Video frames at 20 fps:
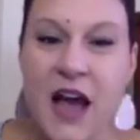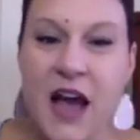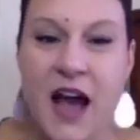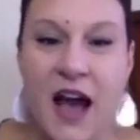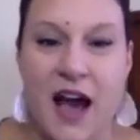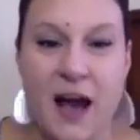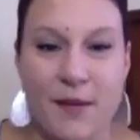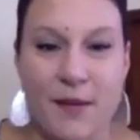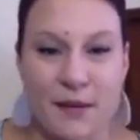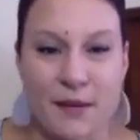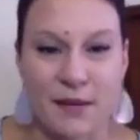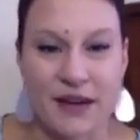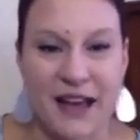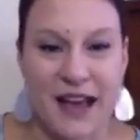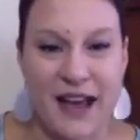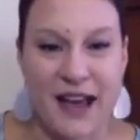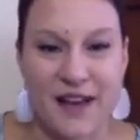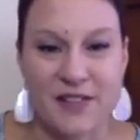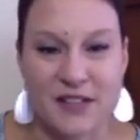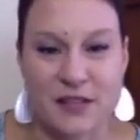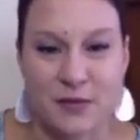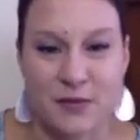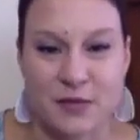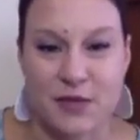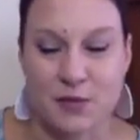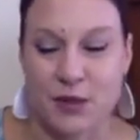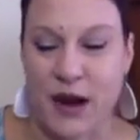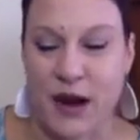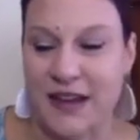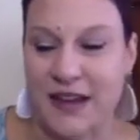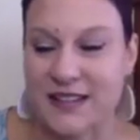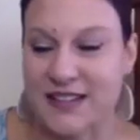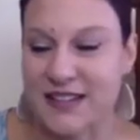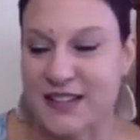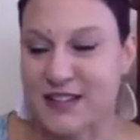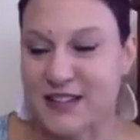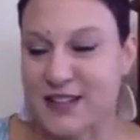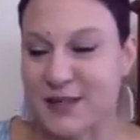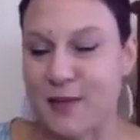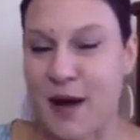I'm going to have some
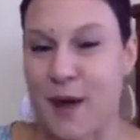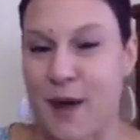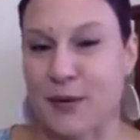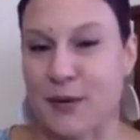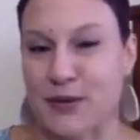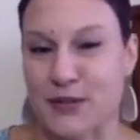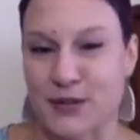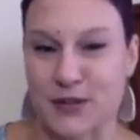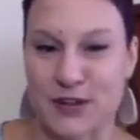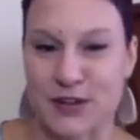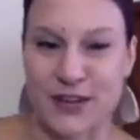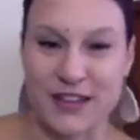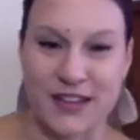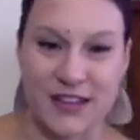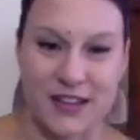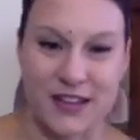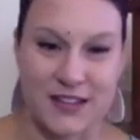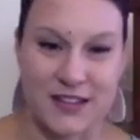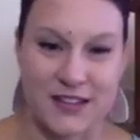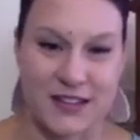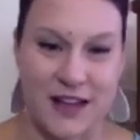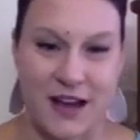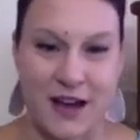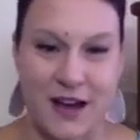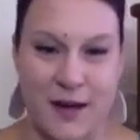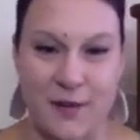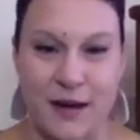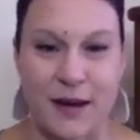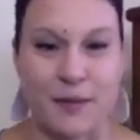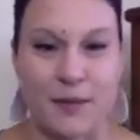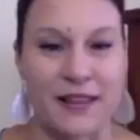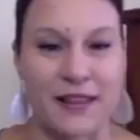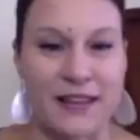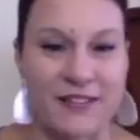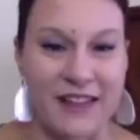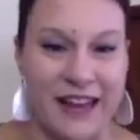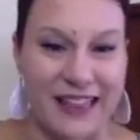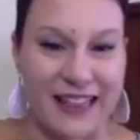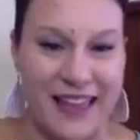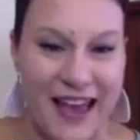surprises, some opportunities, and I'm going to leave
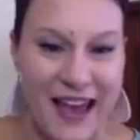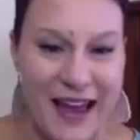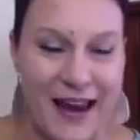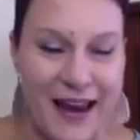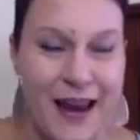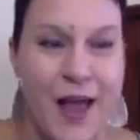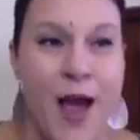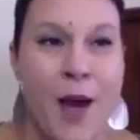it at that.